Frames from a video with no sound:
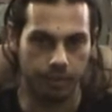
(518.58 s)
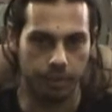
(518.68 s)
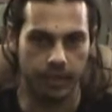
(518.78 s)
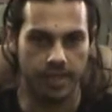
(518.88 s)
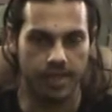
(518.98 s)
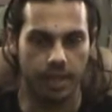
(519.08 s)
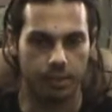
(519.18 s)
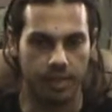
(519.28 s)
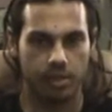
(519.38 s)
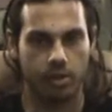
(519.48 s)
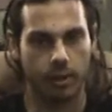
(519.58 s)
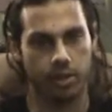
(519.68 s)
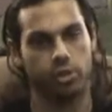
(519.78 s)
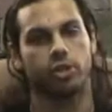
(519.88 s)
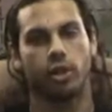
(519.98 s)
I'm doing a segment, so
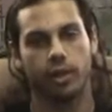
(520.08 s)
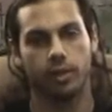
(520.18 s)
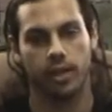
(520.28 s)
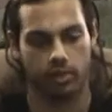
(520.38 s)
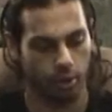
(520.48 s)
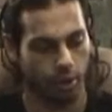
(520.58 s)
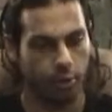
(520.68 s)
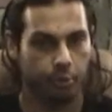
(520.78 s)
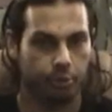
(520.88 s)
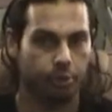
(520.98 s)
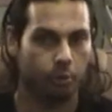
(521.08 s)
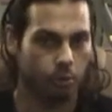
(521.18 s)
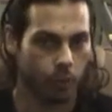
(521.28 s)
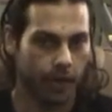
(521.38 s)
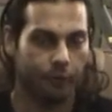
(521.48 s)
I can show you that the Homebrew
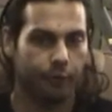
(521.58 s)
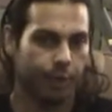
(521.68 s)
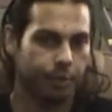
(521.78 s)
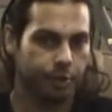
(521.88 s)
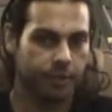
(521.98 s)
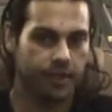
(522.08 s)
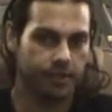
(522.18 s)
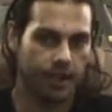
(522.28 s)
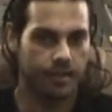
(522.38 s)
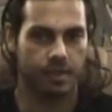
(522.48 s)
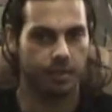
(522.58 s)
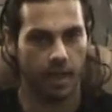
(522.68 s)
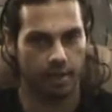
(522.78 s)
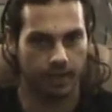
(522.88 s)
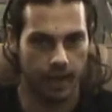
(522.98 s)
or whatever I'm doing is not some
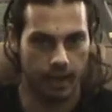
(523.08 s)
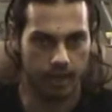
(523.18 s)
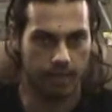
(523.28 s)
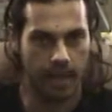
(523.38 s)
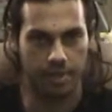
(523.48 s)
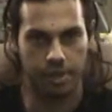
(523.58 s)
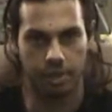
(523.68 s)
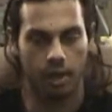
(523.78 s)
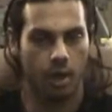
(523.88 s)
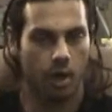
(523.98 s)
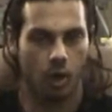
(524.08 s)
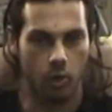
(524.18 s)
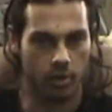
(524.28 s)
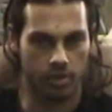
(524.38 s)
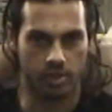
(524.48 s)
kind of editing magic
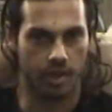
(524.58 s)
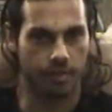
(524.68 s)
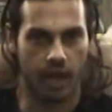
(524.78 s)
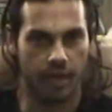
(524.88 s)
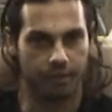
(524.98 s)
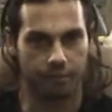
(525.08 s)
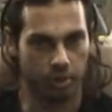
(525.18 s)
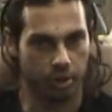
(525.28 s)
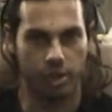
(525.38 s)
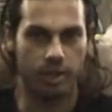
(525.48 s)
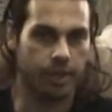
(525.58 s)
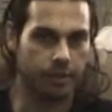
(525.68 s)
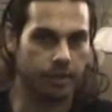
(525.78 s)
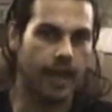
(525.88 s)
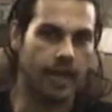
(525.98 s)
or some kind of bullshit
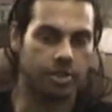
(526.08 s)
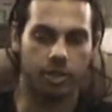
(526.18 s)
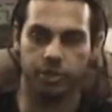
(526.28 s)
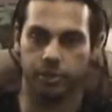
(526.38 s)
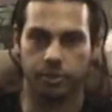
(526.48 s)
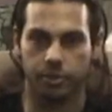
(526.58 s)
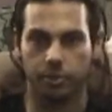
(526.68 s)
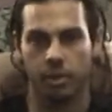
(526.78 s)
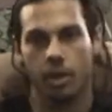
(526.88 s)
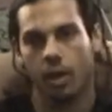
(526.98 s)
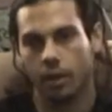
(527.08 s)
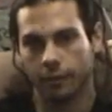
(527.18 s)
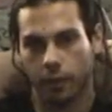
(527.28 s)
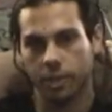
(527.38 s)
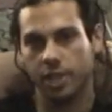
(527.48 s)
that you'd catch on YouTube.
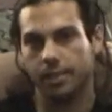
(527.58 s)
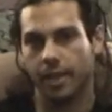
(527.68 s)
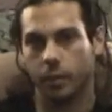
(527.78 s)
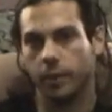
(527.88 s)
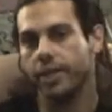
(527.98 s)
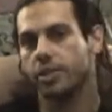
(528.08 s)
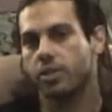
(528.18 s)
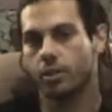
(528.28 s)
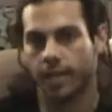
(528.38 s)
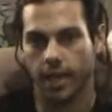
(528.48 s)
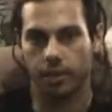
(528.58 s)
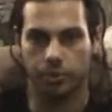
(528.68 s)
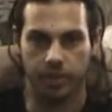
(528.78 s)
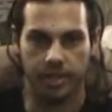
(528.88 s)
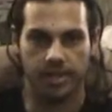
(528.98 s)
Unfortunately, my Wii is so
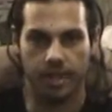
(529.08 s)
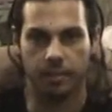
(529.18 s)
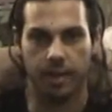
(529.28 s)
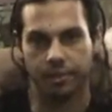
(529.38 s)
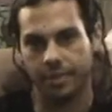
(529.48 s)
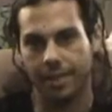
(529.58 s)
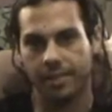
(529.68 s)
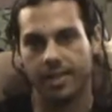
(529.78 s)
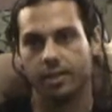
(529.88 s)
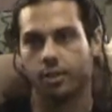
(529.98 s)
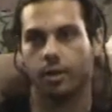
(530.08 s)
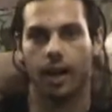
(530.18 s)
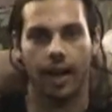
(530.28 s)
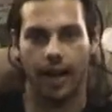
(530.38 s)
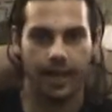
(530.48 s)
tangled with inside my entertainment
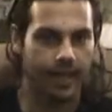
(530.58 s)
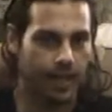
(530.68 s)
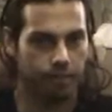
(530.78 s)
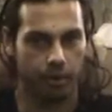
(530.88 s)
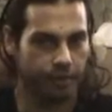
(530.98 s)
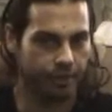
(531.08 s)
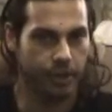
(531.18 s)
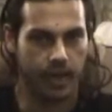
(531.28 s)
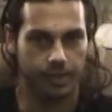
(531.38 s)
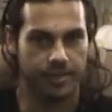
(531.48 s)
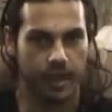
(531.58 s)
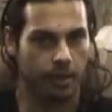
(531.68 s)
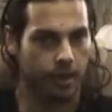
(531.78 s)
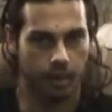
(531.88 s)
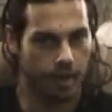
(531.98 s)
center, I can't pull the video cables
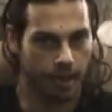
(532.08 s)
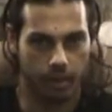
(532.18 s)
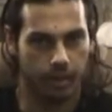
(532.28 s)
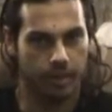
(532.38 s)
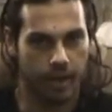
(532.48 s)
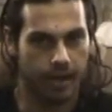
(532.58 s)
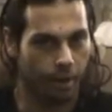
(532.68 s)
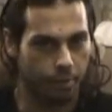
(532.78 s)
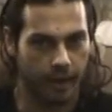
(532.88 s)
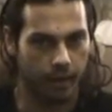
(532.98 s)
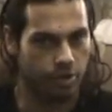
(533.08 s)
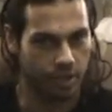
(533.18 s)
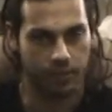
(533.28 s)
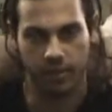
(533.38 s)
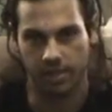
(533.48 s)
out, and I'm not going to buy another pair
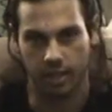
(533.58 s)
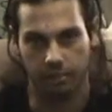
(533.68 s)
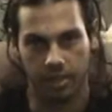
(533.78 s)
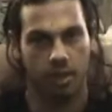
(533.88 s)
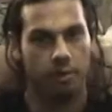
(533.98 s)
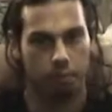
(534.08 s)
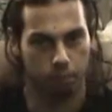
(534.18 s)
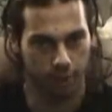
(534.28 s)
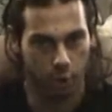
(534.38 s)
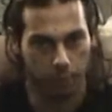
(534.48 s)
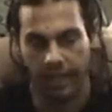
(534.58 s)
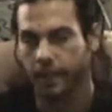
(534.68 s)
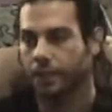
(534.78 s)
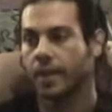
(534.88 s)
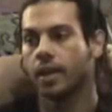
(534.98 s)
just for the segment. Blow me.
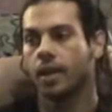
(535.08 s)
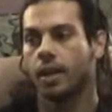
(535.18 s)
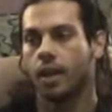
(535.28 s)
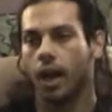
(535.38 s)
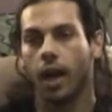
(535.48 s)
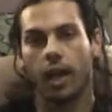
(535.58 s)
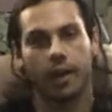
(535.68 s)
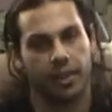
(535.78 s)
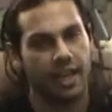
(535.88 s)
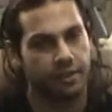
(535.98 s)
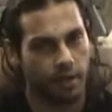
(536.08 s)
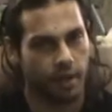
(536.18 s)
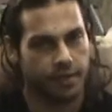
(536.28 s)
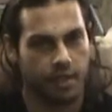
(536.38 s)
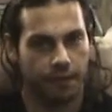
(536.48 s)
I think I've done
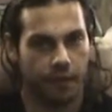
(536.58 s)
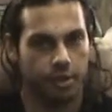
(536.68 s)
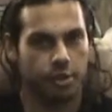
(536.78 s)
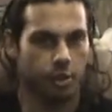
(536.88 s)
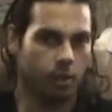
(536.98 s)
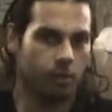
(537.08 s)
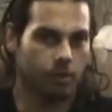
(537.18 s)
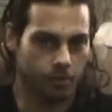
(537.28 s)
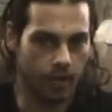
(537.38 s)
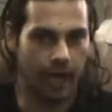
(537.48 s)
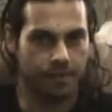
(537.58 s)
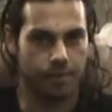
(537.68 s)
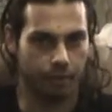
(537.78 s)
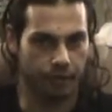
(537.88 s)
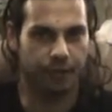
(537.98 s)
enough stuff on the show to have
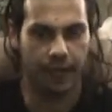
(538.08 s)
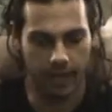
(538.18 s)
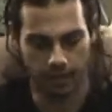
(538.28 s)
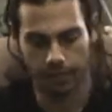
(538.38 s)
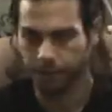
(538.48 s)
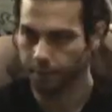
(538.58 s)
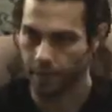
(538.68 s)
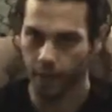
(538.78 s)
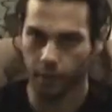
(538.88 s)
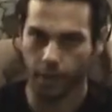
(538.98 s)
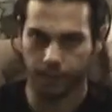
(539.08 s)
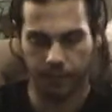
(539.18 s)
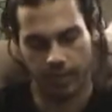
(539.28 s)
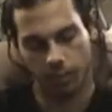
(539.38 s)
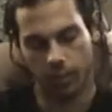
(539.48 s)
some good faith. But anyway,
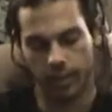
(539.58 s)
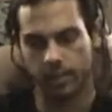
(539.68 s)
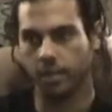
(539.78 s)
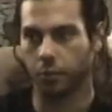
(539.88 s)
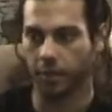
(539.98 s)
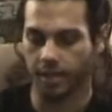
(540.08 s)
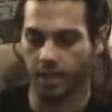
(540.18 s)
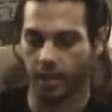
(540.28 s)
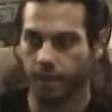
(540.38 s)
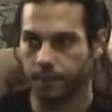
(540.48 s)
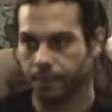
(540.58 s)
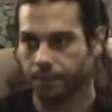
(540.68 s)
we'll get to the Wii side.